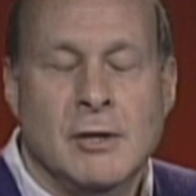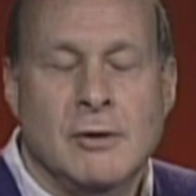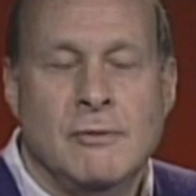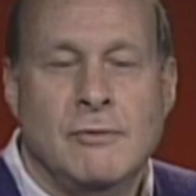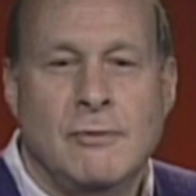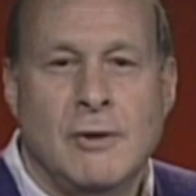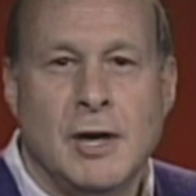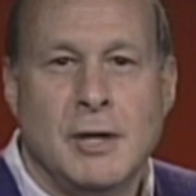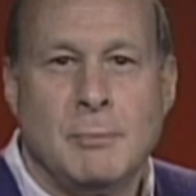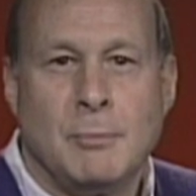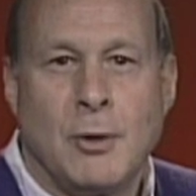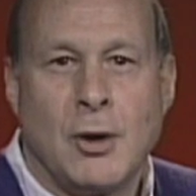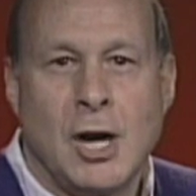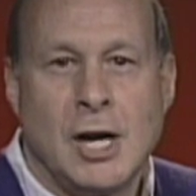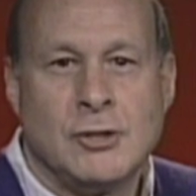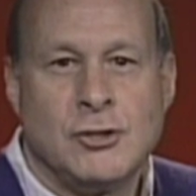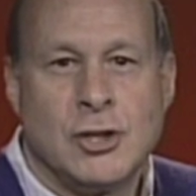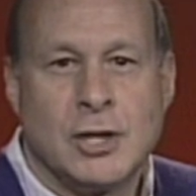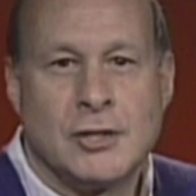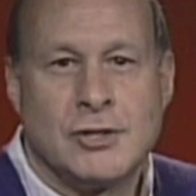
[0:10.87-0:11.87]
fun
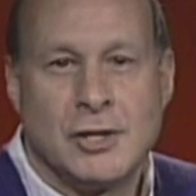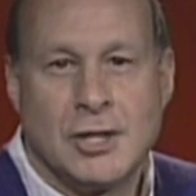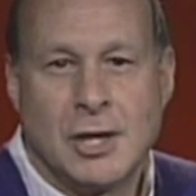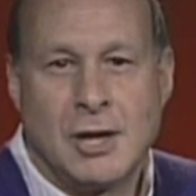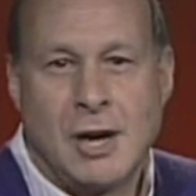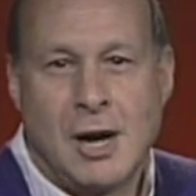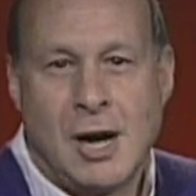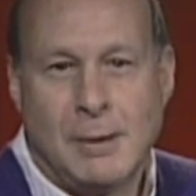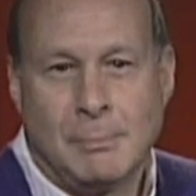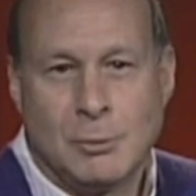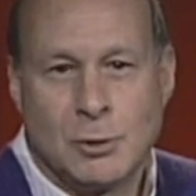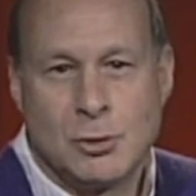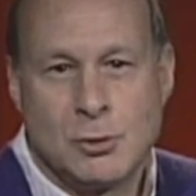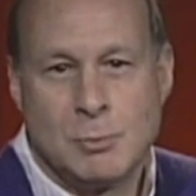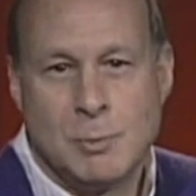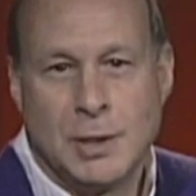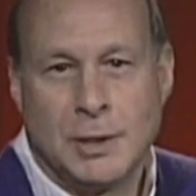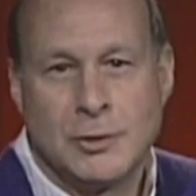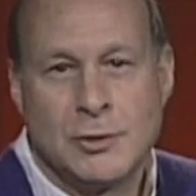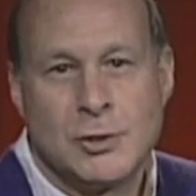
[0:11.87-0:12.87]
projects and
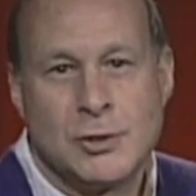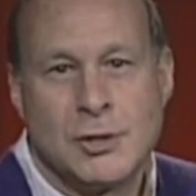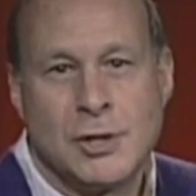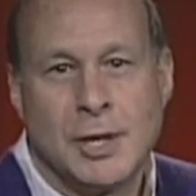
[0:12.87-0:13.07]
accomplishments